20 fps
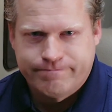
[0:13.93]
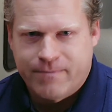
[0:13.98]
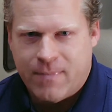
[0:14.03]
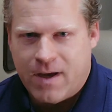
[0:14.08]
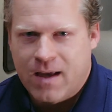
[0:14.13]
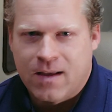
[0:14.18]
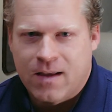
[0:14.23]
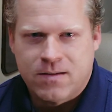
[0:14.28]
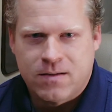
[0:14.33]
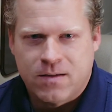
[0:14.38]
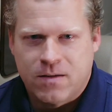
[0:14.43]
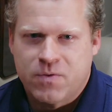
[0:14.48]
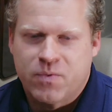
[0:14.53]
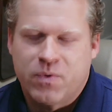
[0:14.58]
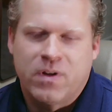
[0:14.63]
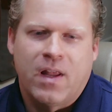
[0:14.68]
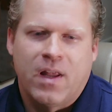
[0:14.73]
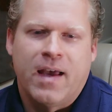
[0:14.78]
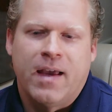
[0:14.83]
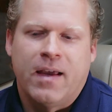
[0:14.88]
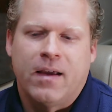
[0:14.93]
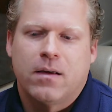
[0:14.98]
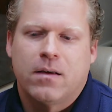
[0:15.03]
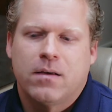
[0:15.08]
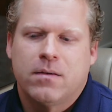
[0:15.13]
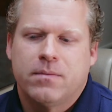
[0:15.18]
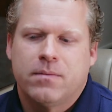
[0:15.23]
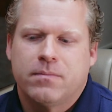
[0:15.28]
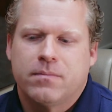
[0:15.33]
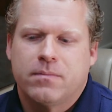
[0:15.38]
I guess this would like
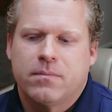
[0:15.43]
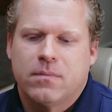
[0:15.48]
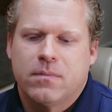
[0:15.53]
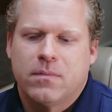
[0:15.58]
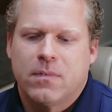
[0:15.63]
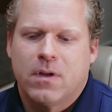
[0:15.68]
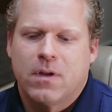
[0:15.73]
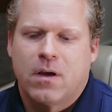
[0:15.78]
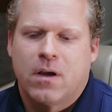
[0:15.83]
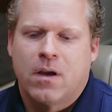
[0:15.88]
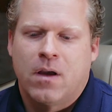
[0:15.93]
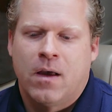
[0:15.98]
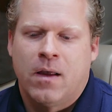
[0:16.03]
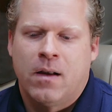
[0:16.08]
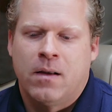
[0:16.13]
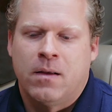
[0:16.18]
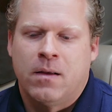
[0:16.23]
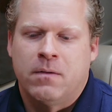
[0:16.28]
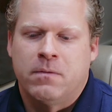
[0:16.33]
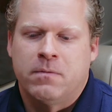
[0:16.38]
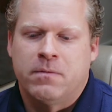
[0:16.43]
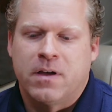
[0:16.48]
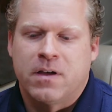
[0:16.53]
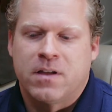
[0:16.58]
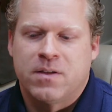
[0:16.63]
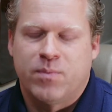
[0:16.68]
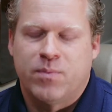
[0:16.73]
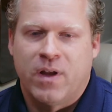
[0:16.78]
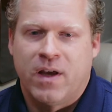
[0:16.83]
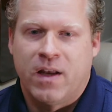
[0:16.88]
kind of
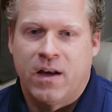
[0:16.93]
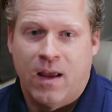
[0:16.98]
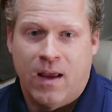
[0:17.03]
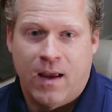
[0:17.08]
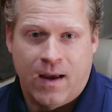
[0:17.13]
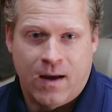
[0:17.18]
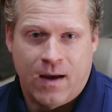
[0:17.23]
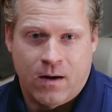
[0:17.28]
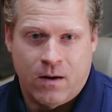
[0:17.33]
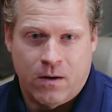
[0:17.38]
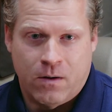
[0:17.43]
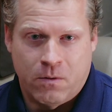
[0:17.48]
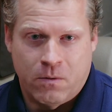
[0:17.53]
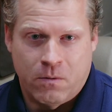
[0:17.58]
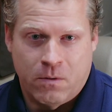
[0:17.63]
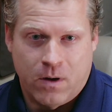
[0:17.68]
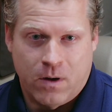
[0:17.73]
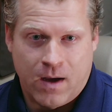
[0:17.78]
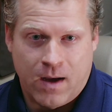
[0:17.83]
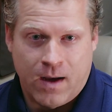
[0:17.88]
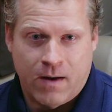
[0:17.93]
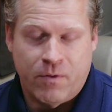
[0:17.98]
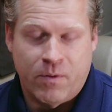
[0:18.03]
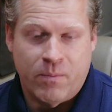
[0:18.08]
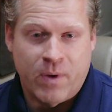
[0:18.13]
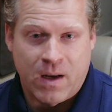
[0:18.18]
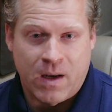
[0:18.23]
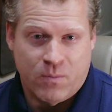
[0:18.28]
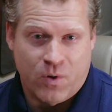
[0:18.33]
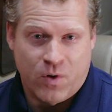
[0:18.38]
explain how I
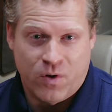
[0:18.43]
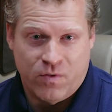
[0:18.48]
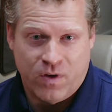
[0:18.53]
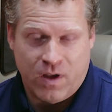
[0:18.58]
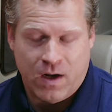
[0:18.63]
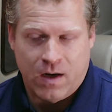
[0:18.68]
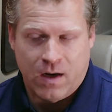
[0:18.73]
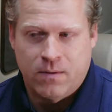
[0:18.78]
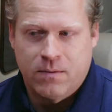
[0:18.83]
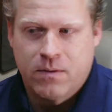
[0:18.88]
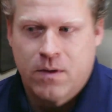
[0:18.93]
remain motivated.